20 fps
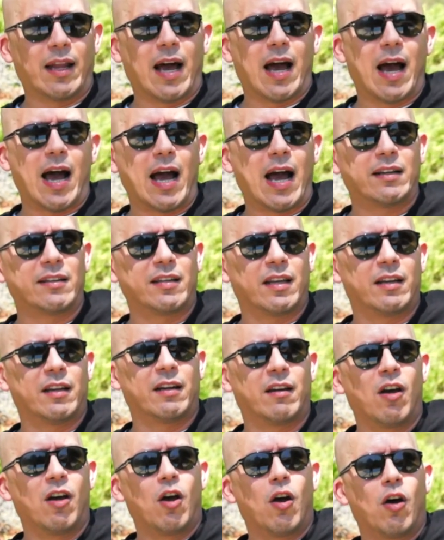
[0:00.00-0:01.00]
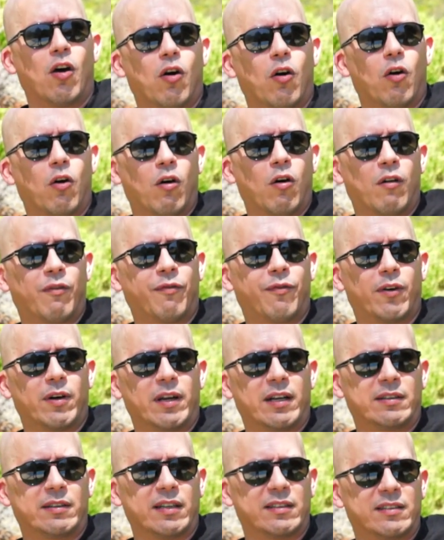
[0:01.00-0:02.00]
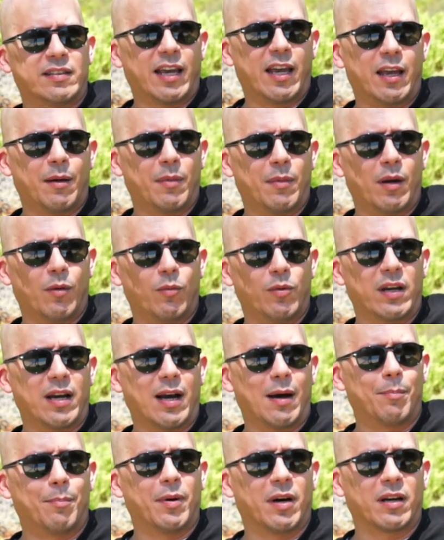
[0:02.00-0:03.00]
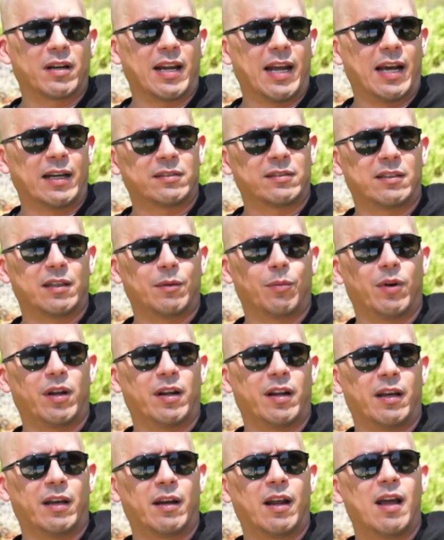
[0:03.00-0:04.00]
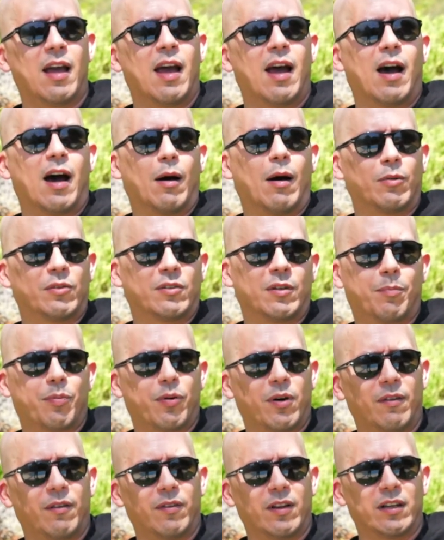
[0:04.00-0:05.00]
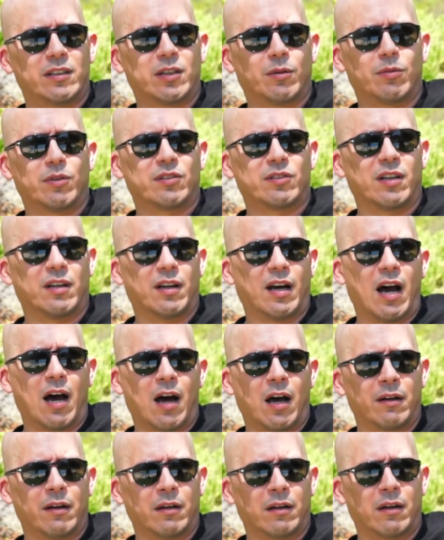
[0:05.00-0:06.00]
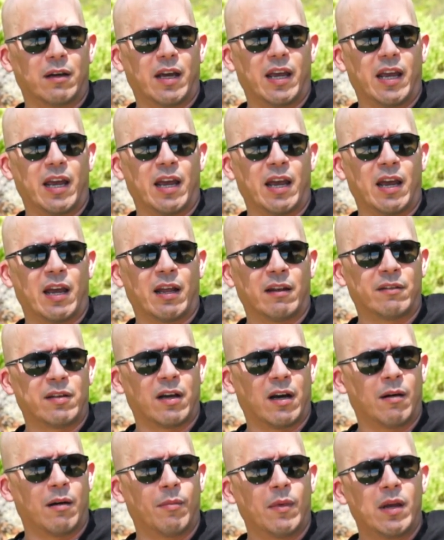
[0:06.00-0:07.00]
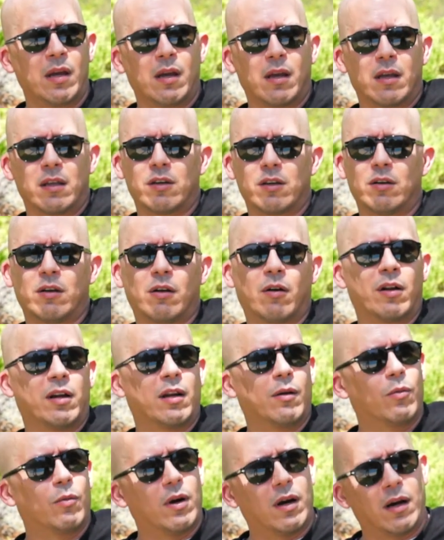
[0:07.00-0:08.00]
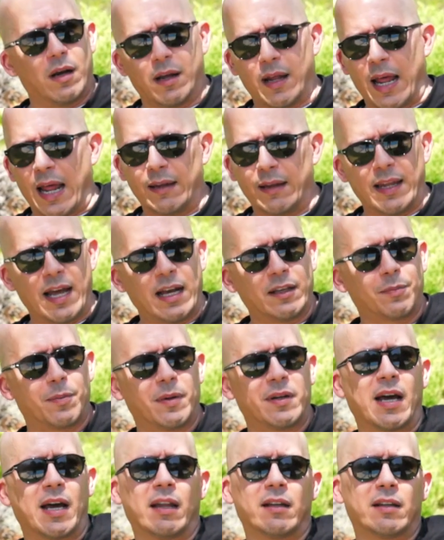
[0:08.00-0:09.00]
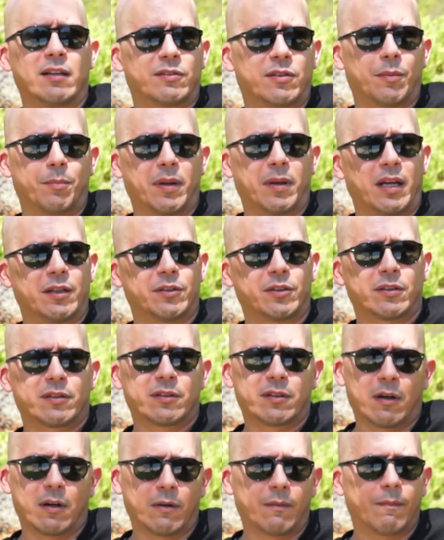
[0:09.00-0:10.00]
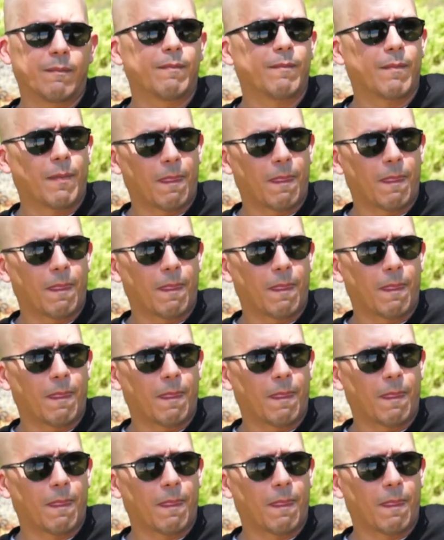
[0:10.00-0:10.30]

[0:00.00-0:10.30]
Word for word: I, I did it all for entertainment. We got buck nasty with it. I was a privilege. It was an honor, mm-hmm. and mm -hmm. um, you know, and uh, last but not least, a pleasure. So.